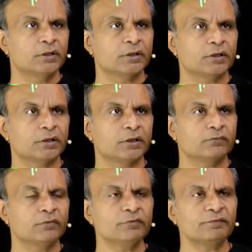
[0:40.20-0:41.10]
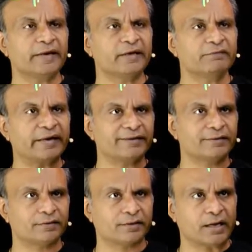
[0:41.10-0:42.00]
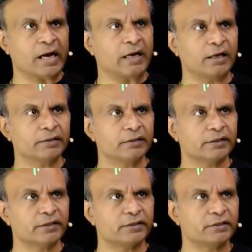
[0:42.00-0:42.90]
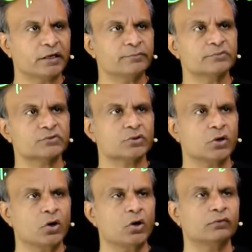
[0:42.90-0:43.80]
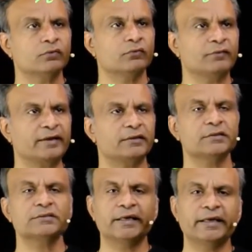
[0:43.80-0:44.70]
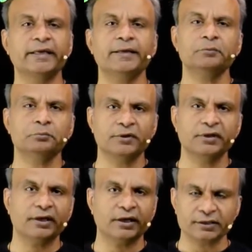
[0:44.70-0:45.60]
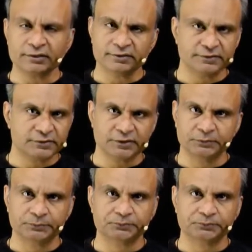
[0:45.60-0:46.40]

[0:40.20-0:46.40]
we will find vector R in terms of vectors A, B and C.